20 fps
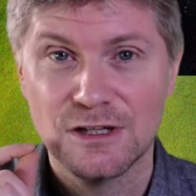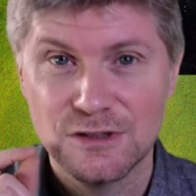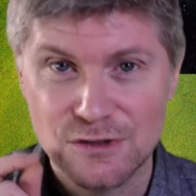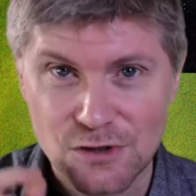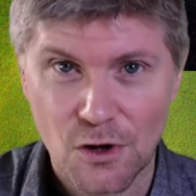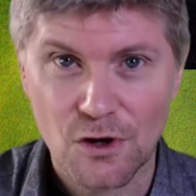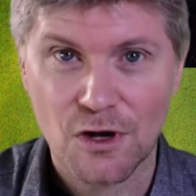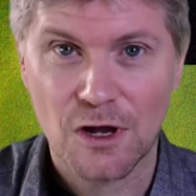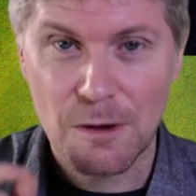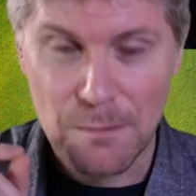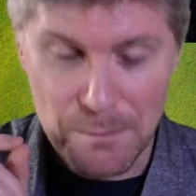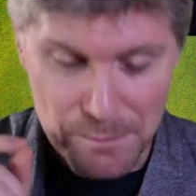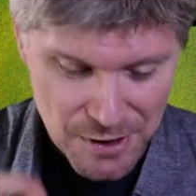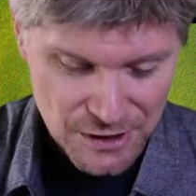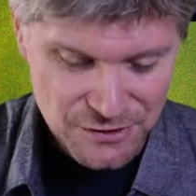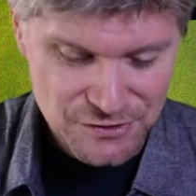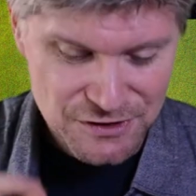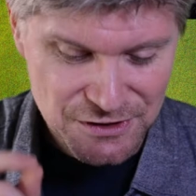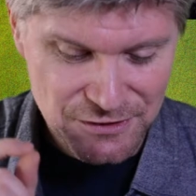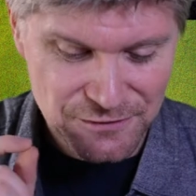
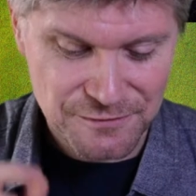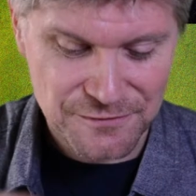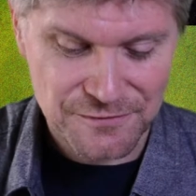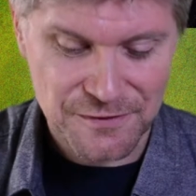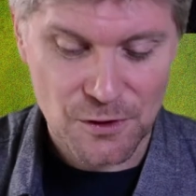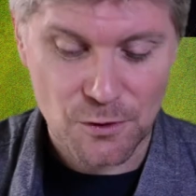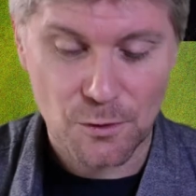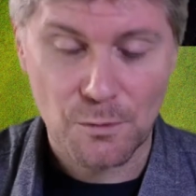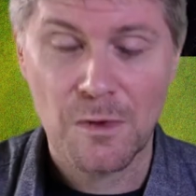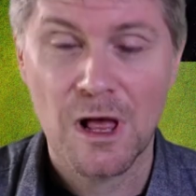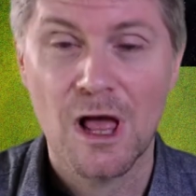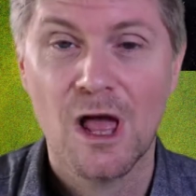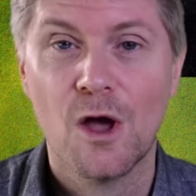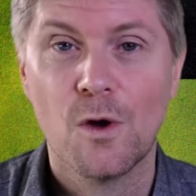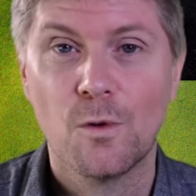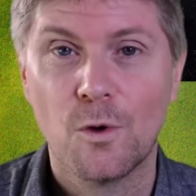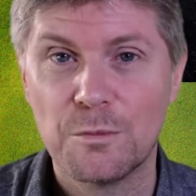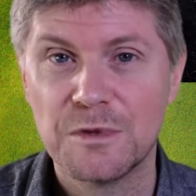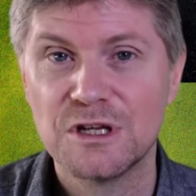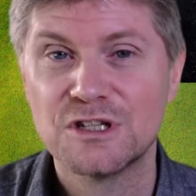budget film
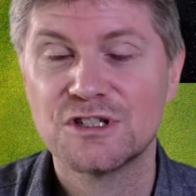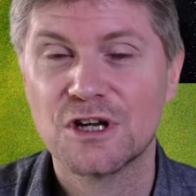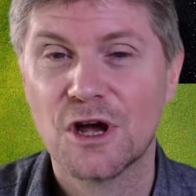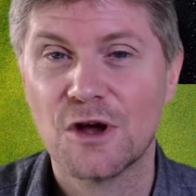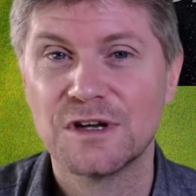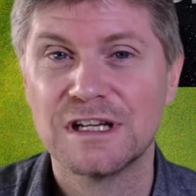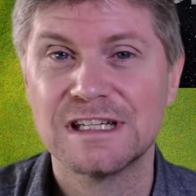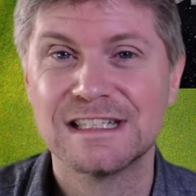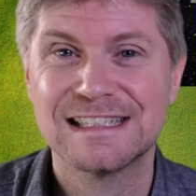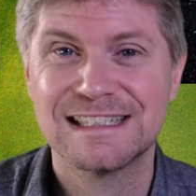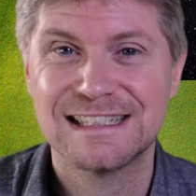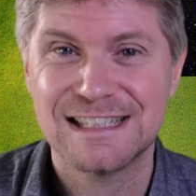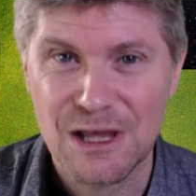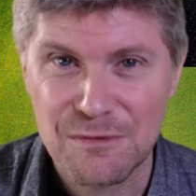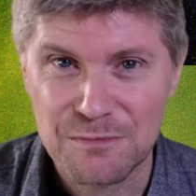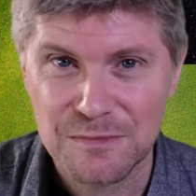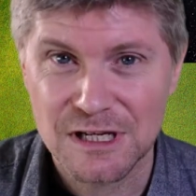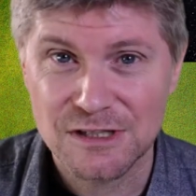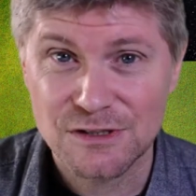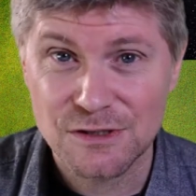will be shown in
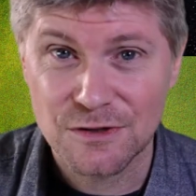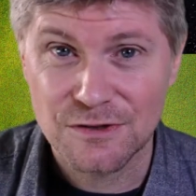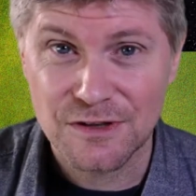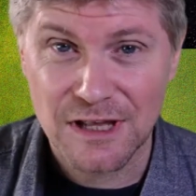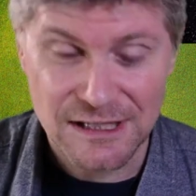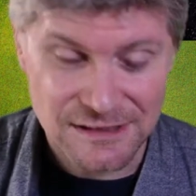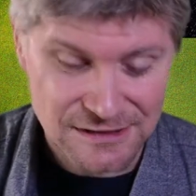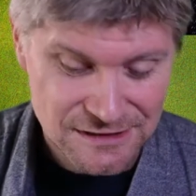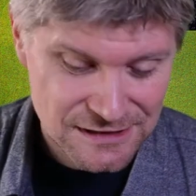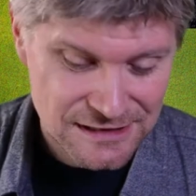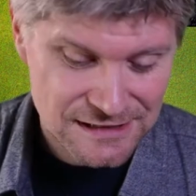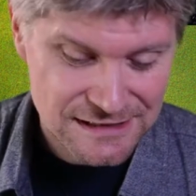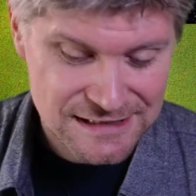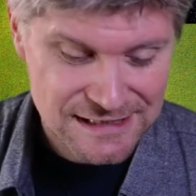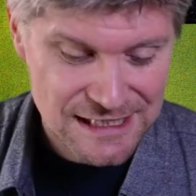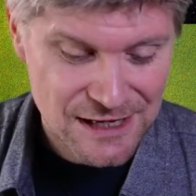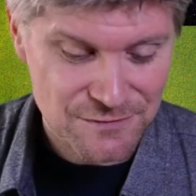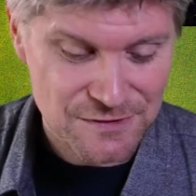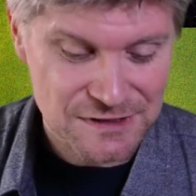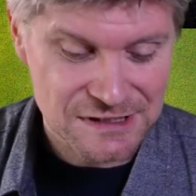December
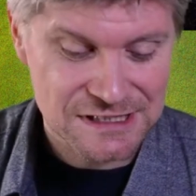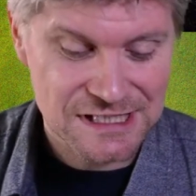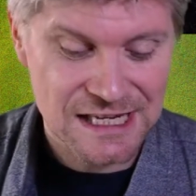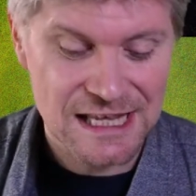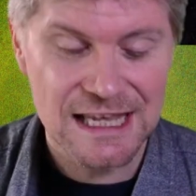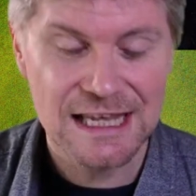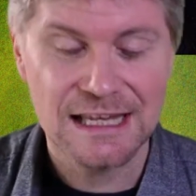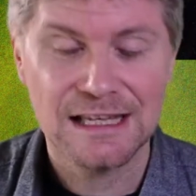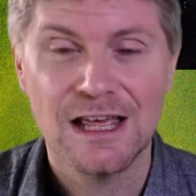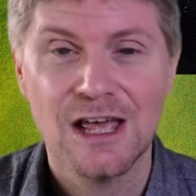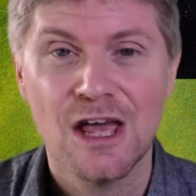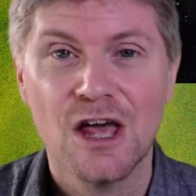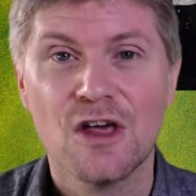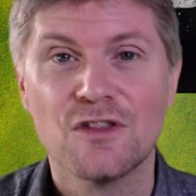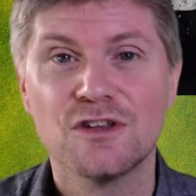2017.